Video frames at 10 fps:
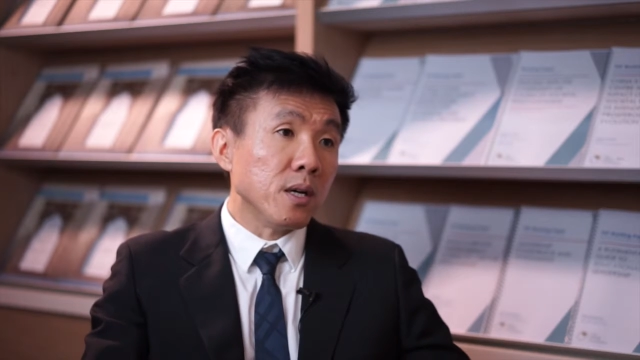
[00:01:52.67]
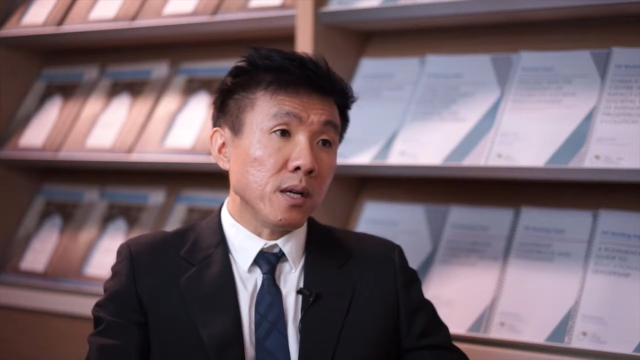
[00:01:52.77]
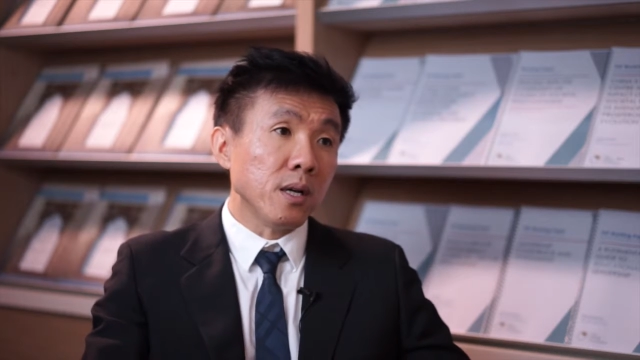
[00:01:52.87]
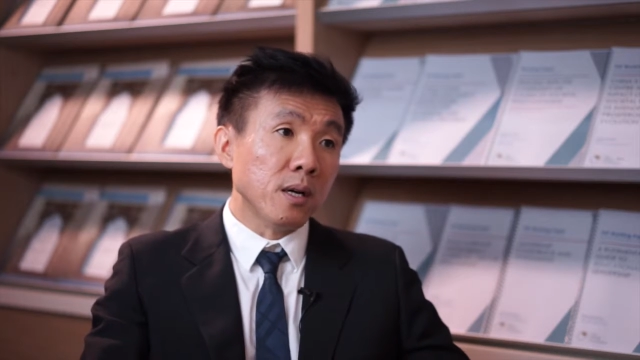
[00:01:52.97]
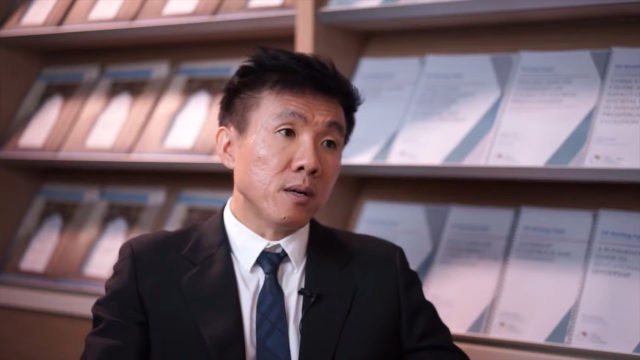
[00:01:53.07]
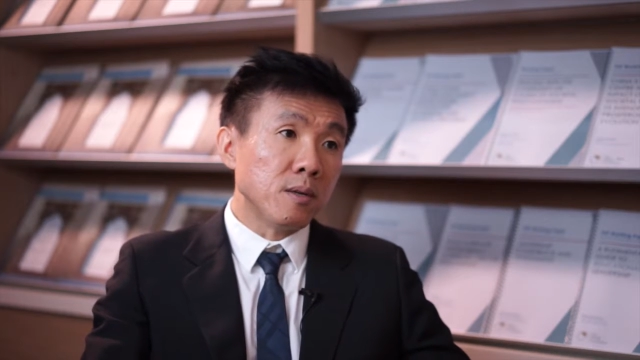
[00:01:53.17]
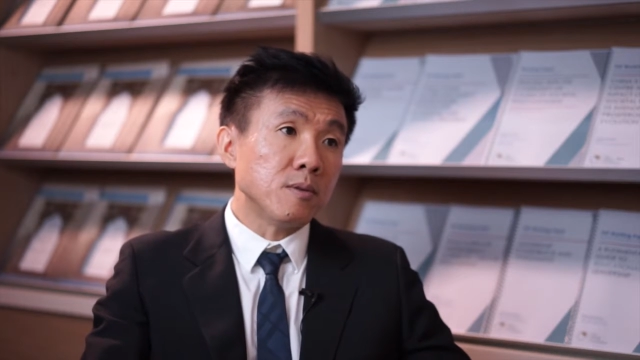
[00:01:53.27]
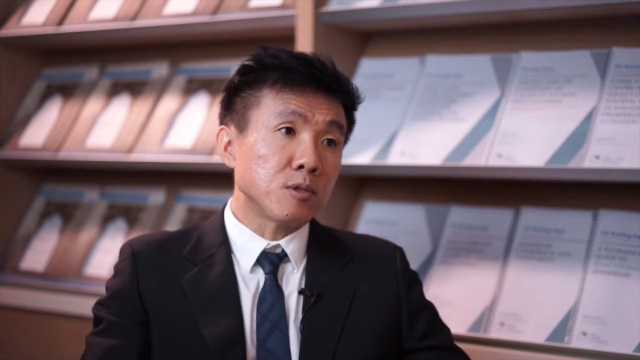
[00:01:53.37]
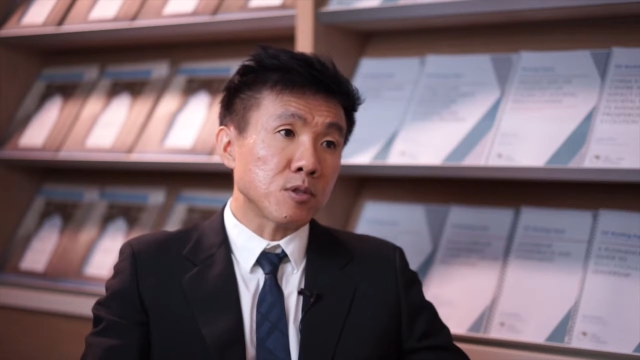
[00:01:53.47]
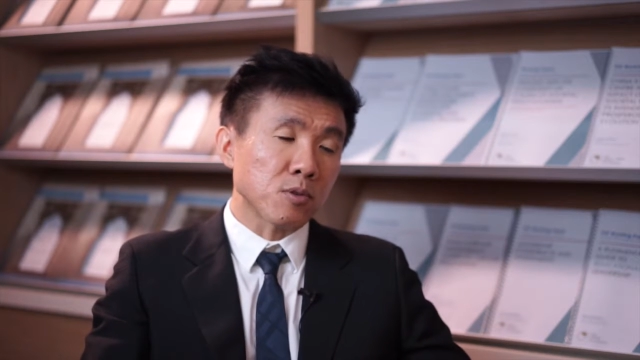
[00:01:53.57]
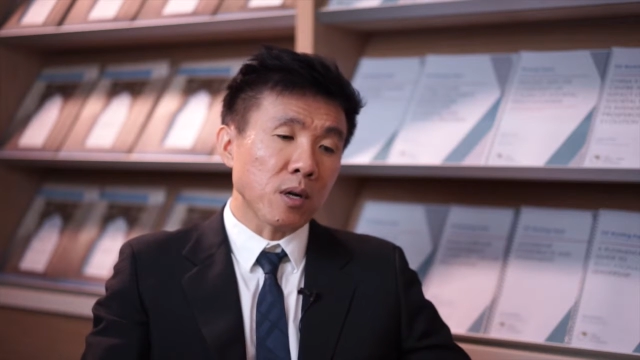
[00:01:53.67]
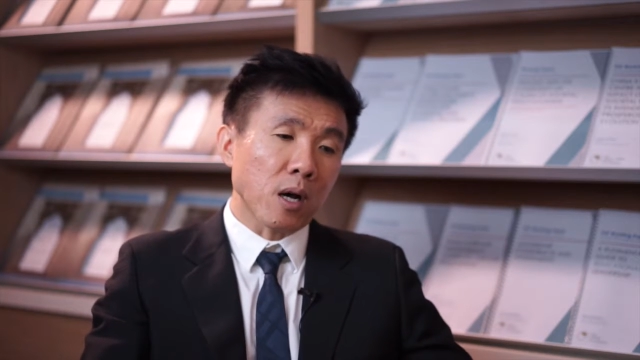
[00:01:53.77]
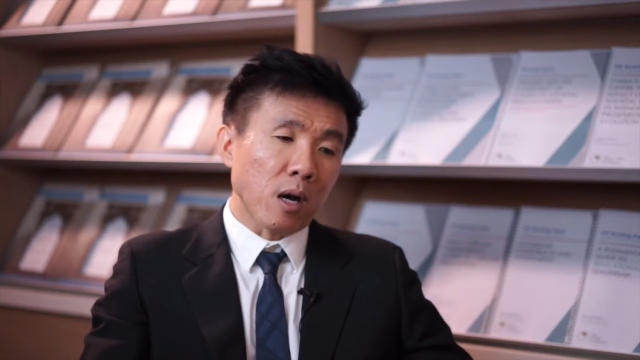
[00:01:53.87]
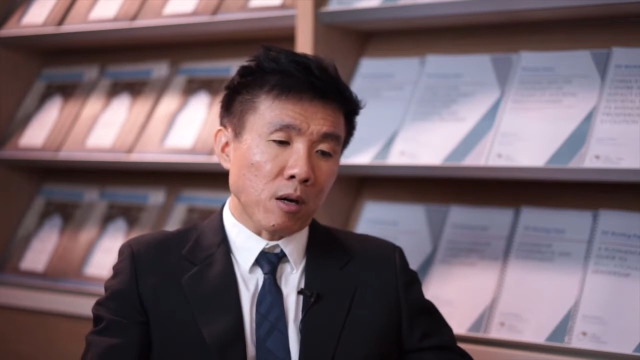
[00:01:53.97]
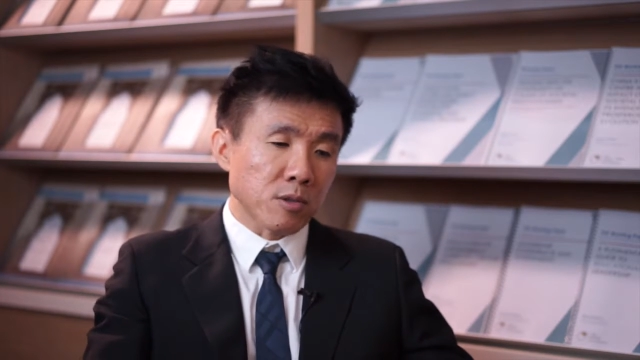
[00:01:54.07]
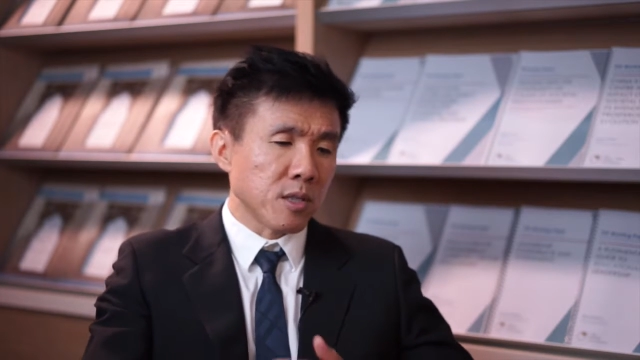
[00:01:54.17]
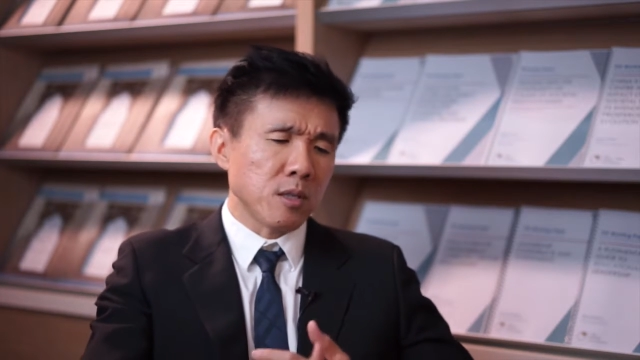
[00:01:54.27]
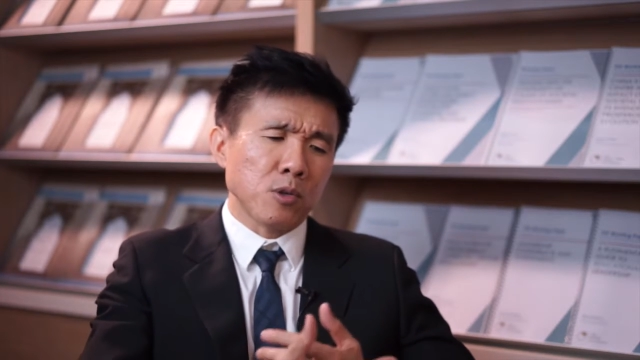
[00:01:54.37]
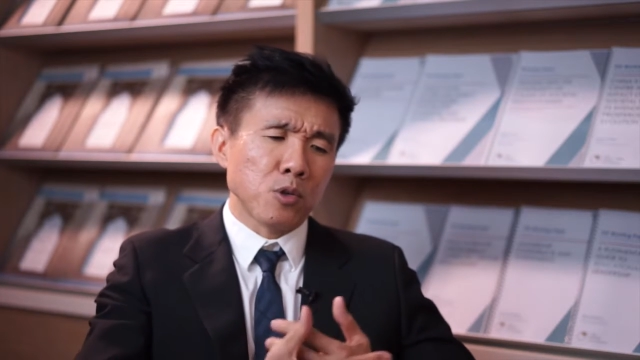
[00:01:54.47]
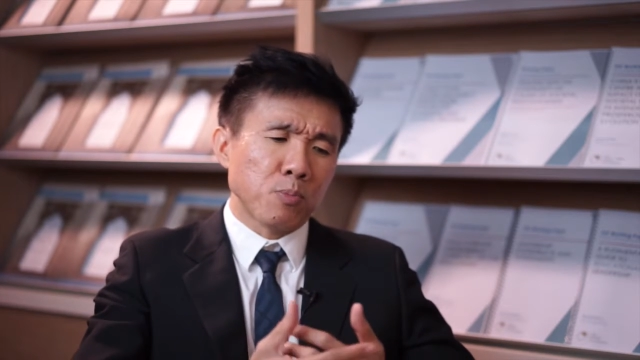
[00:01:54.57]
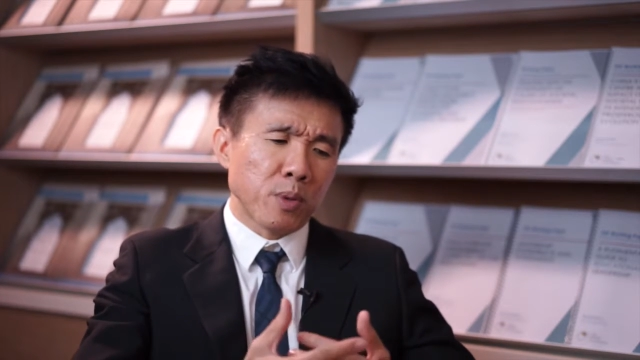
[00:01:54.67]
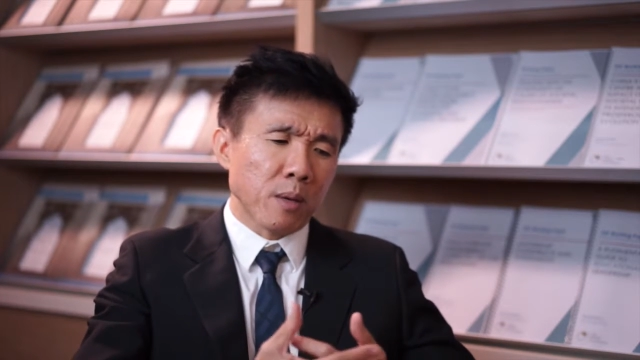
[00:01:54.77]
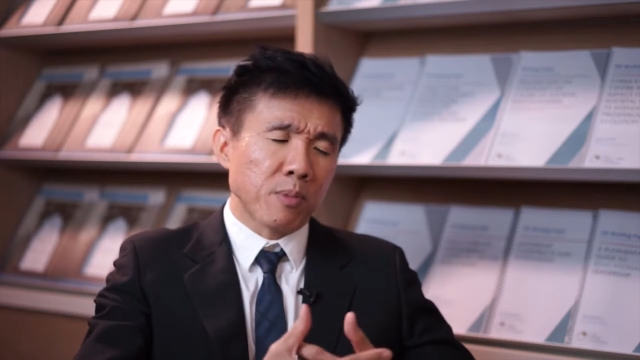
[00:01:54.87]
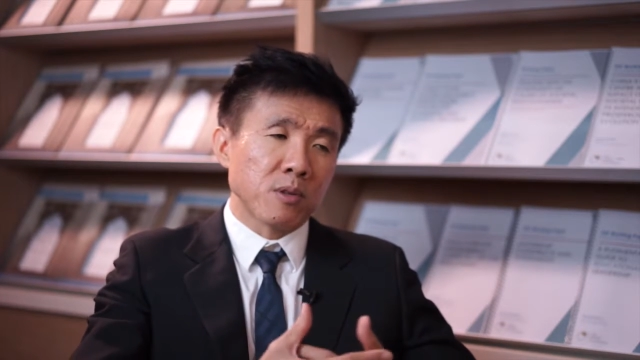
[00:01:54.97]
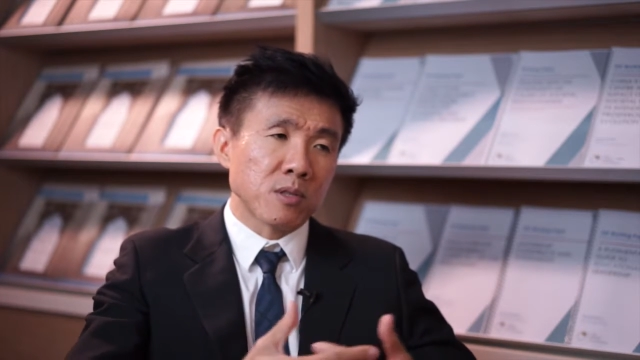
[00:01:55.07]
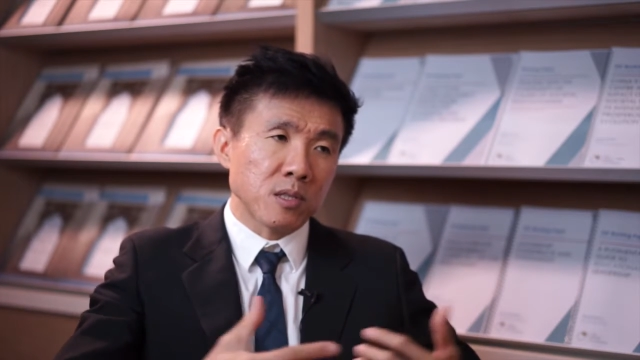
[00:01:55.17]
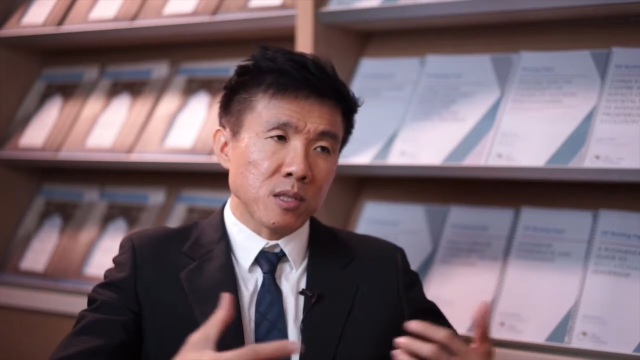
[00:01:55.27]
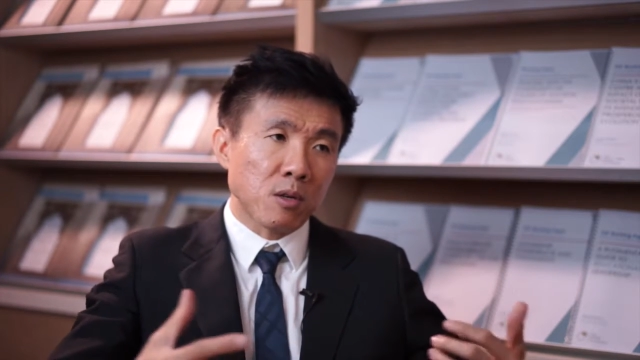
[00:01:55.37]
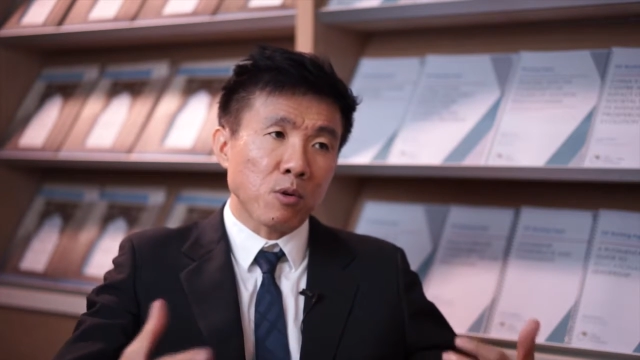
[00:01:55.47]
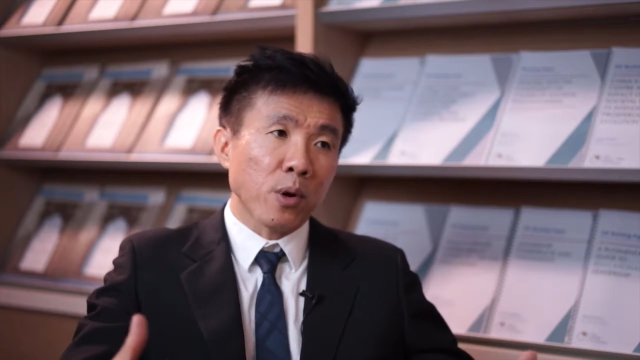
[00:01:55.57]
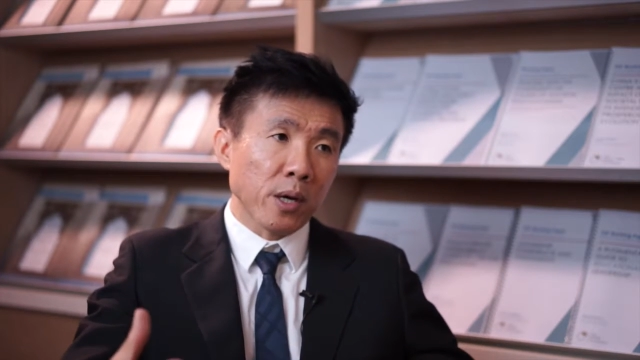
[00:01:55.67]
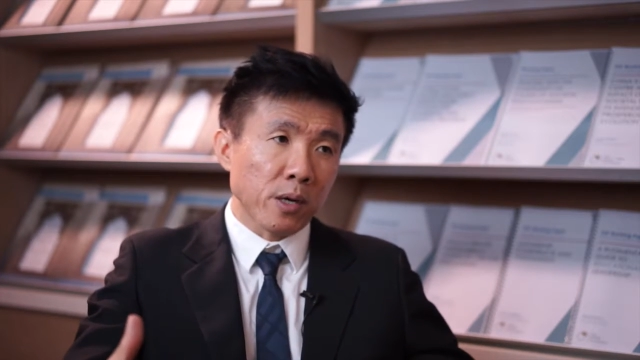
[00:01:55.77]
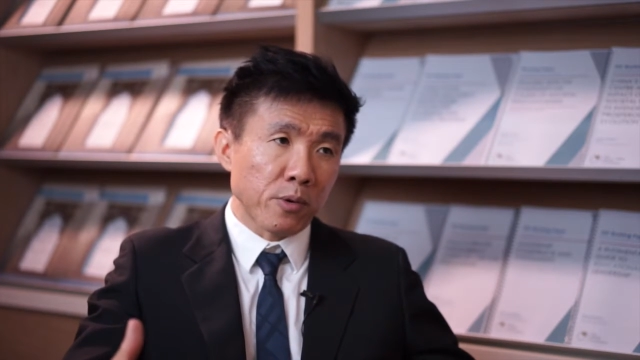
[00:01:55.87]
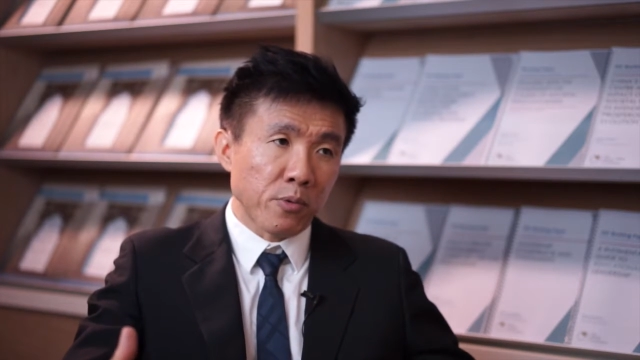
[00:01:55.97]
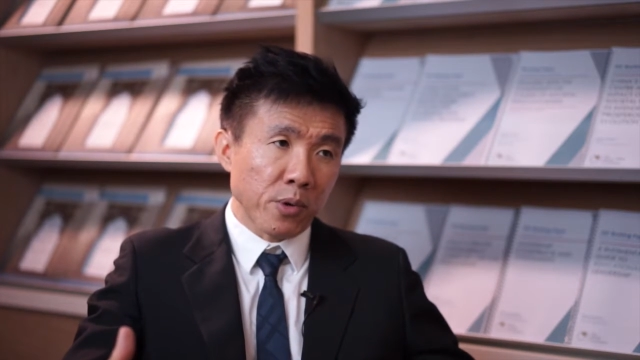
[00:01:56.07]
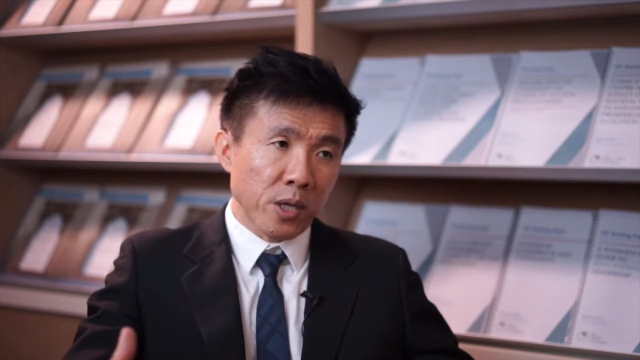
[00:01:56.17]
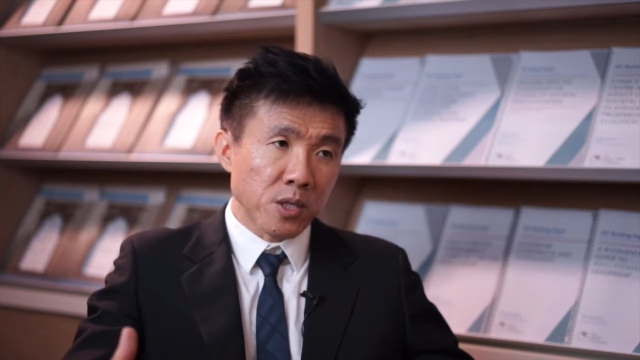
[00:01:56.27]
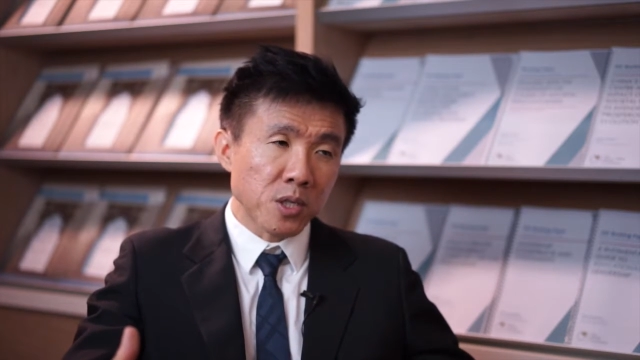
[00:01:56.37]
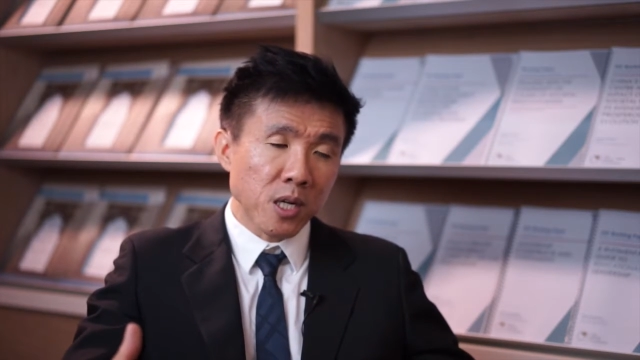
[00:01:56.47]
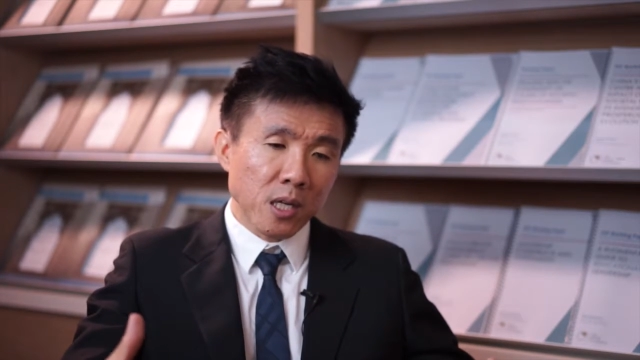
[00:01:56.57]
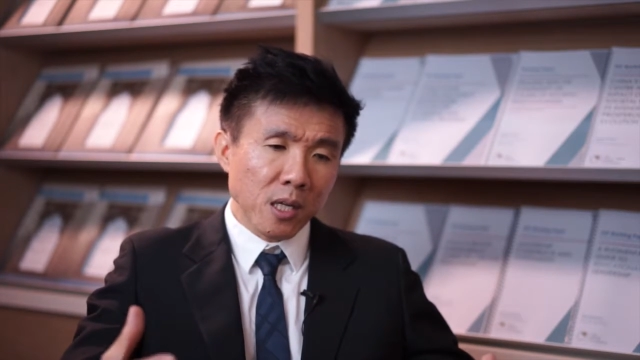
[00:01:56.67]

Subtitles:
Yeah. So I'll say you'll be able to see quite a range,